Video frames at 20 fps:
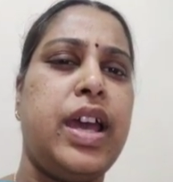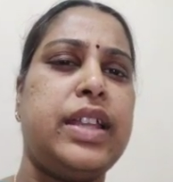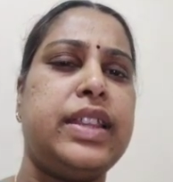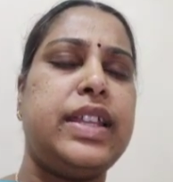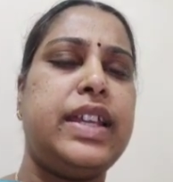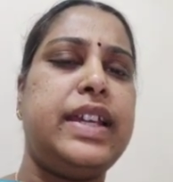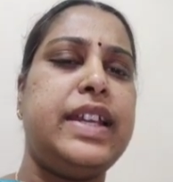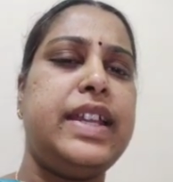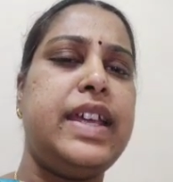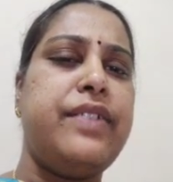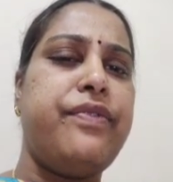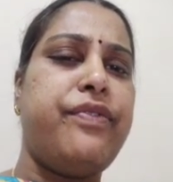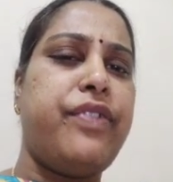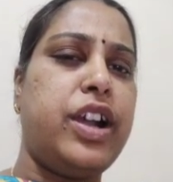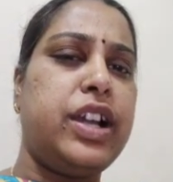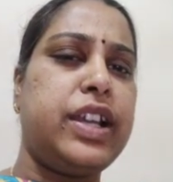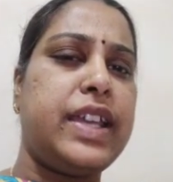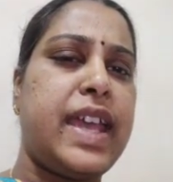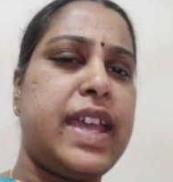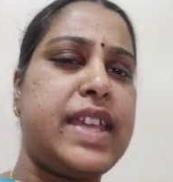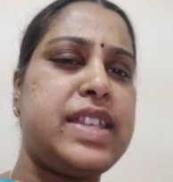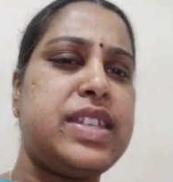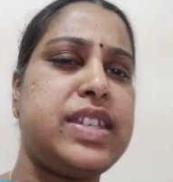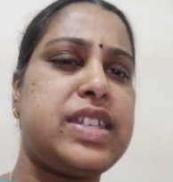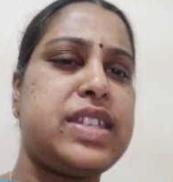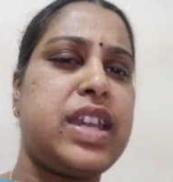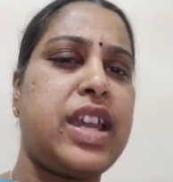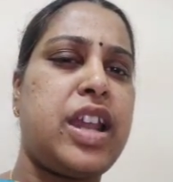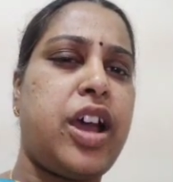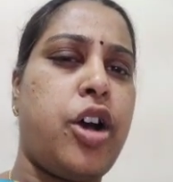The default case
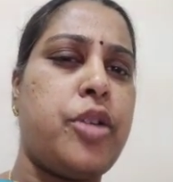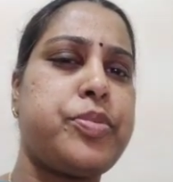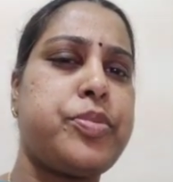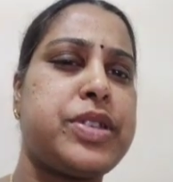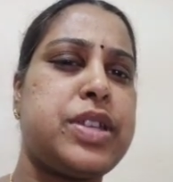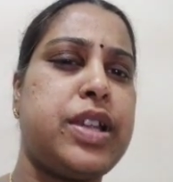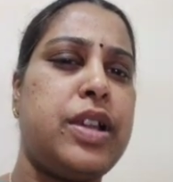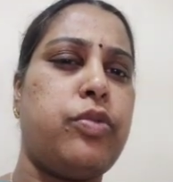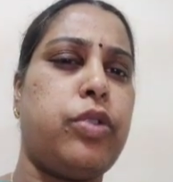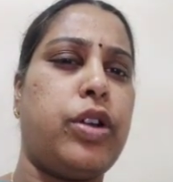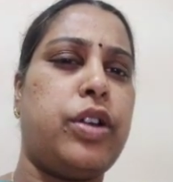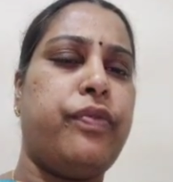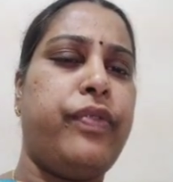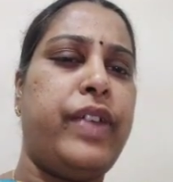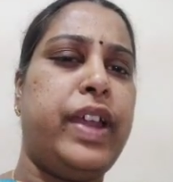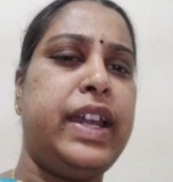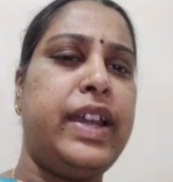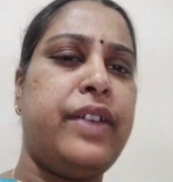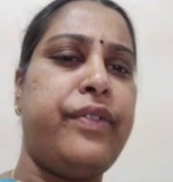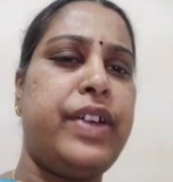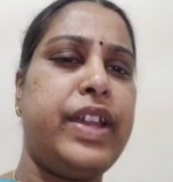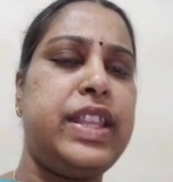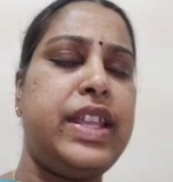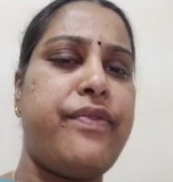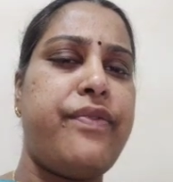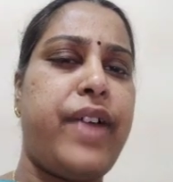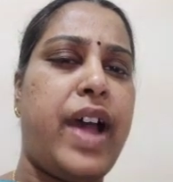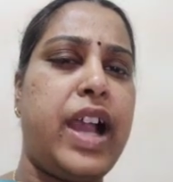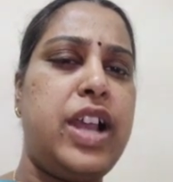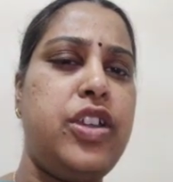is an optional one. Whenever
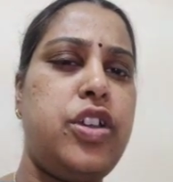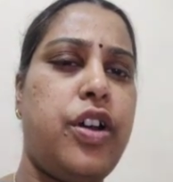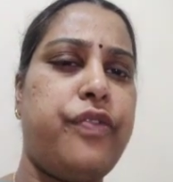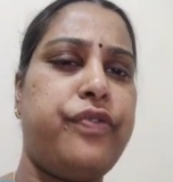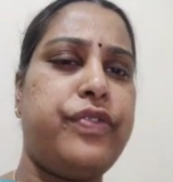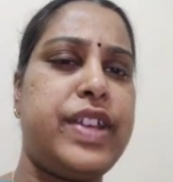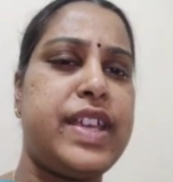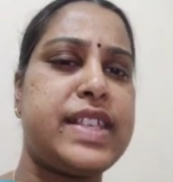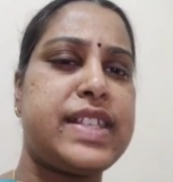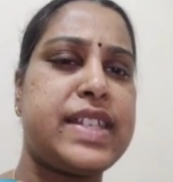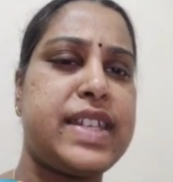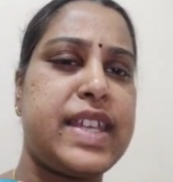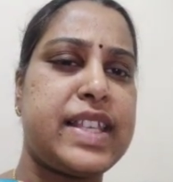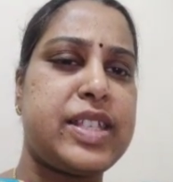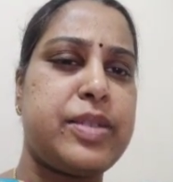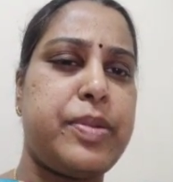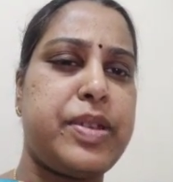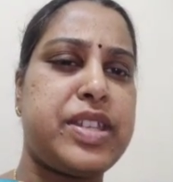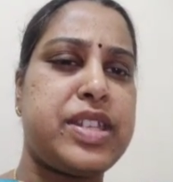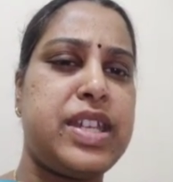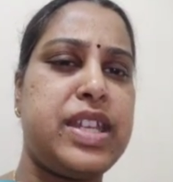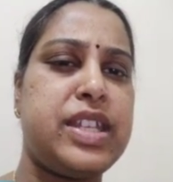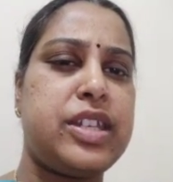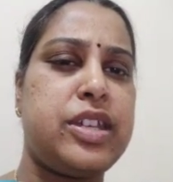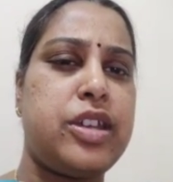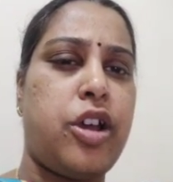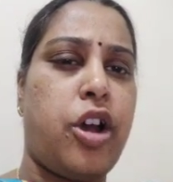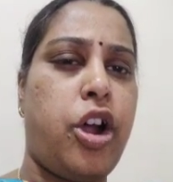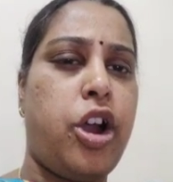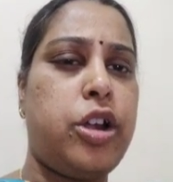the value of test expression
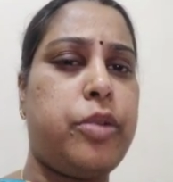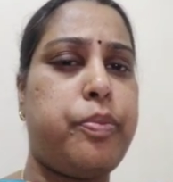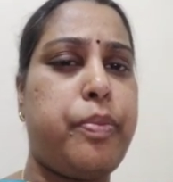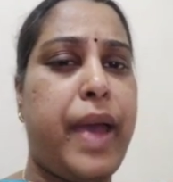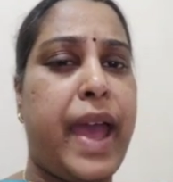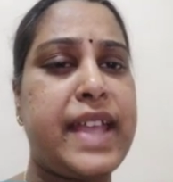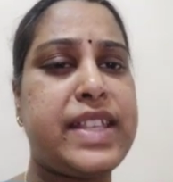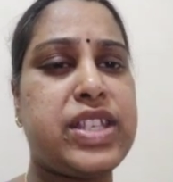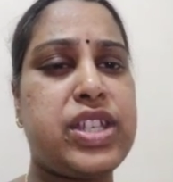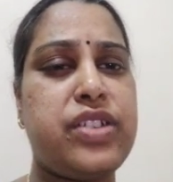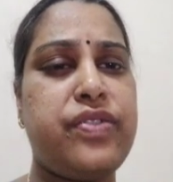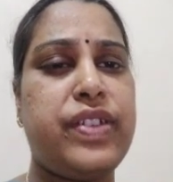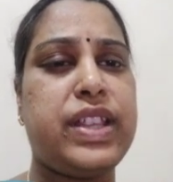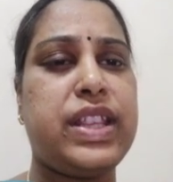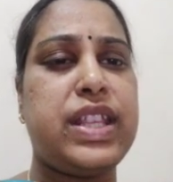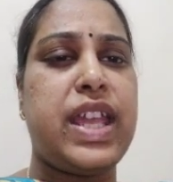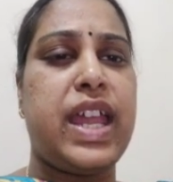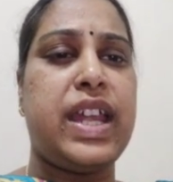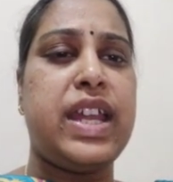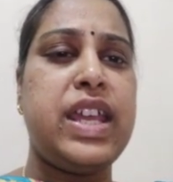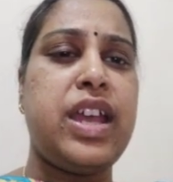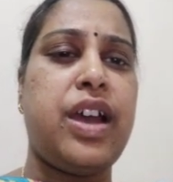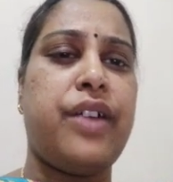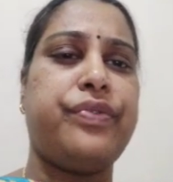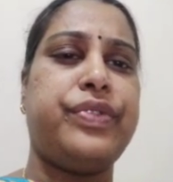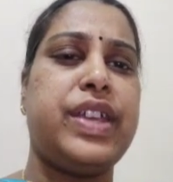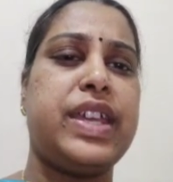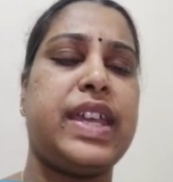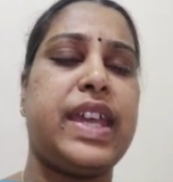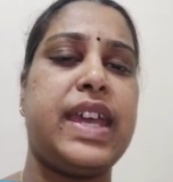is not matched with any
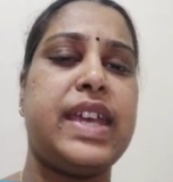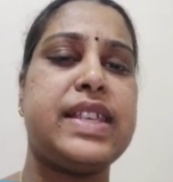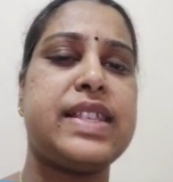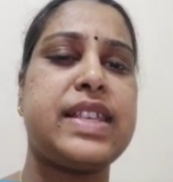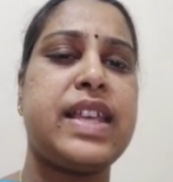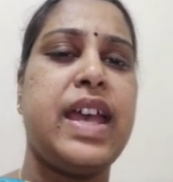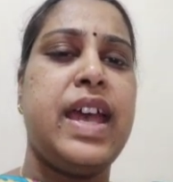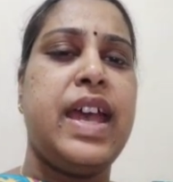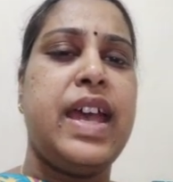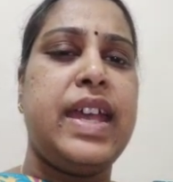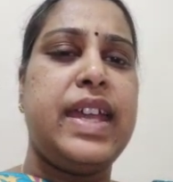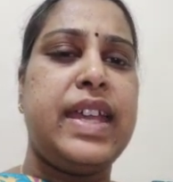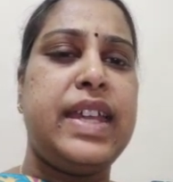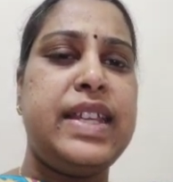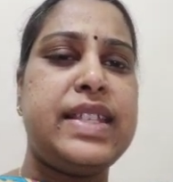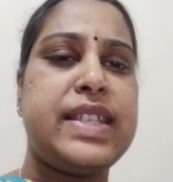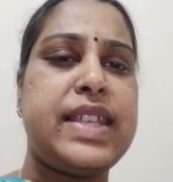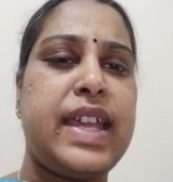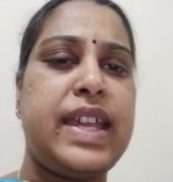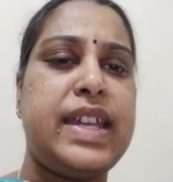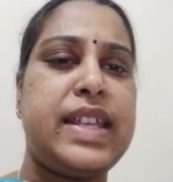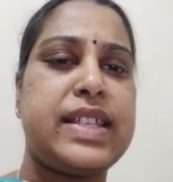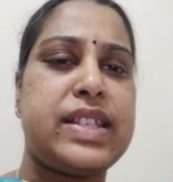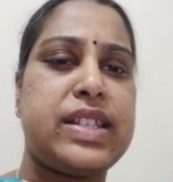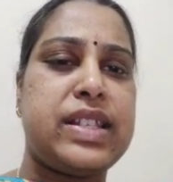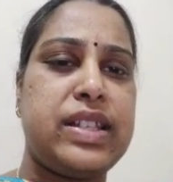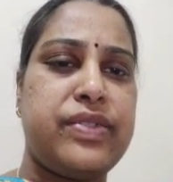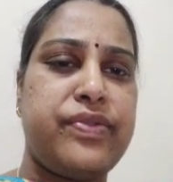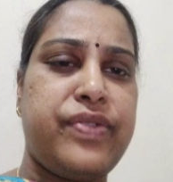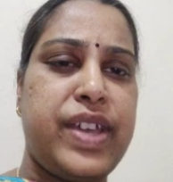of the case inside
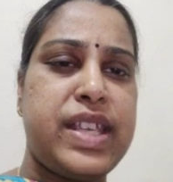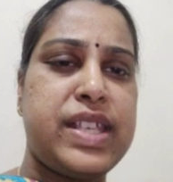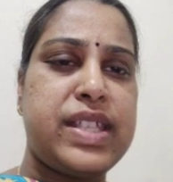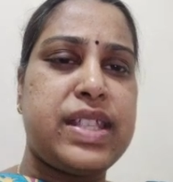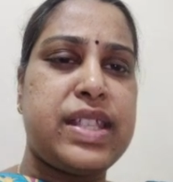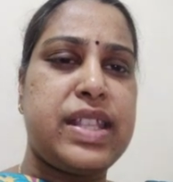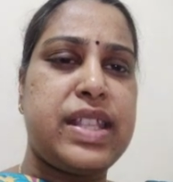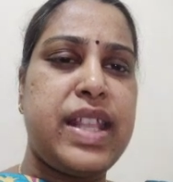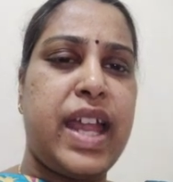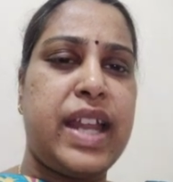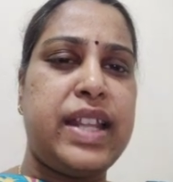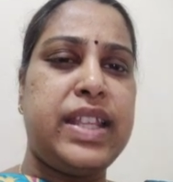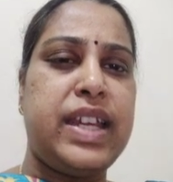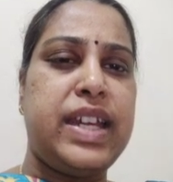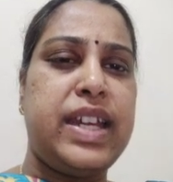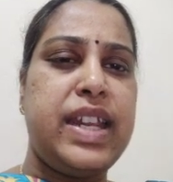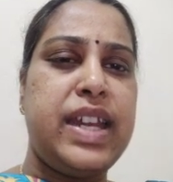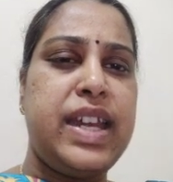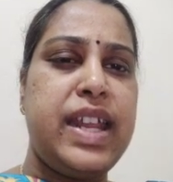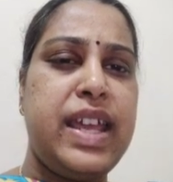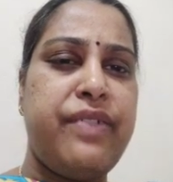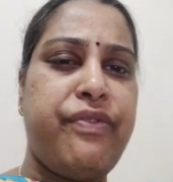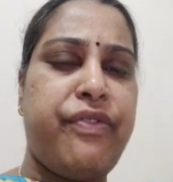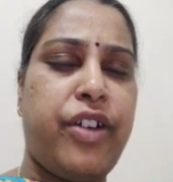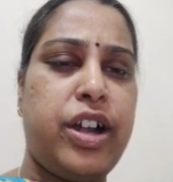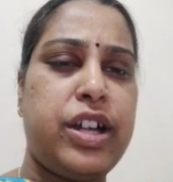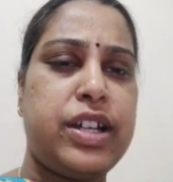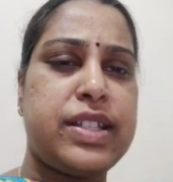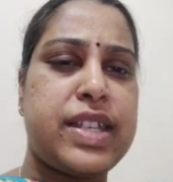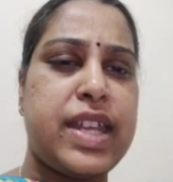this phase, then the
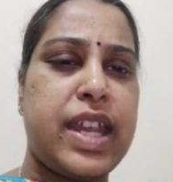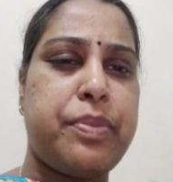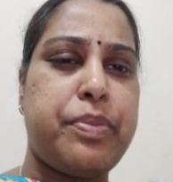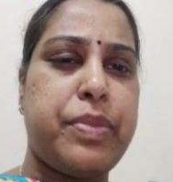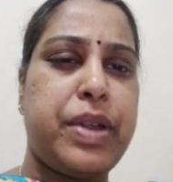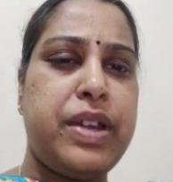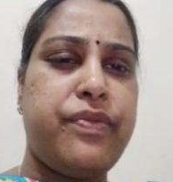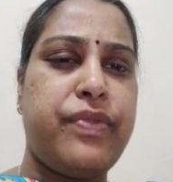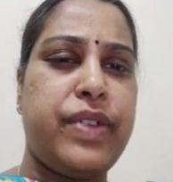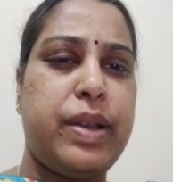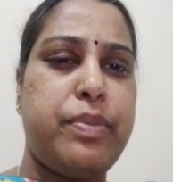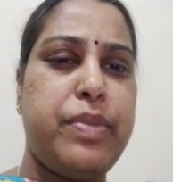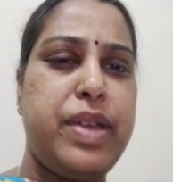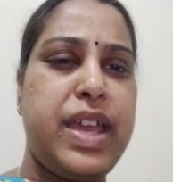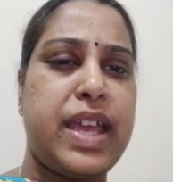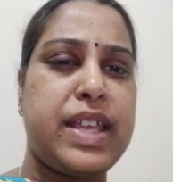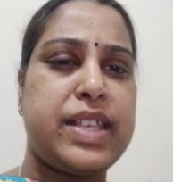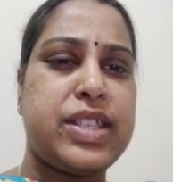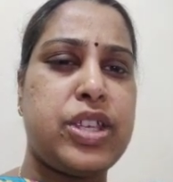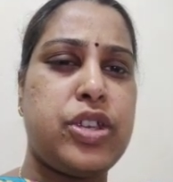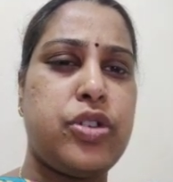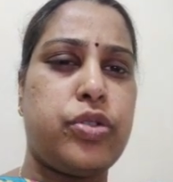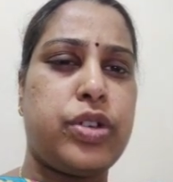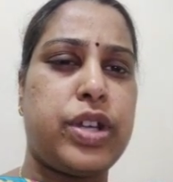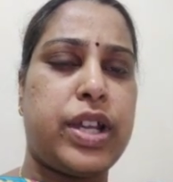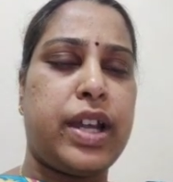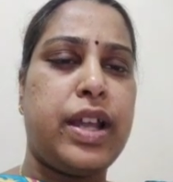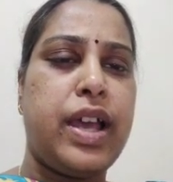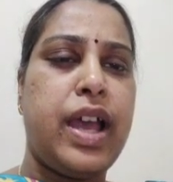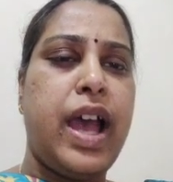default statement will be
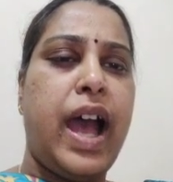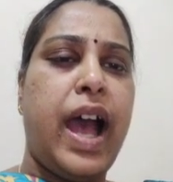executed.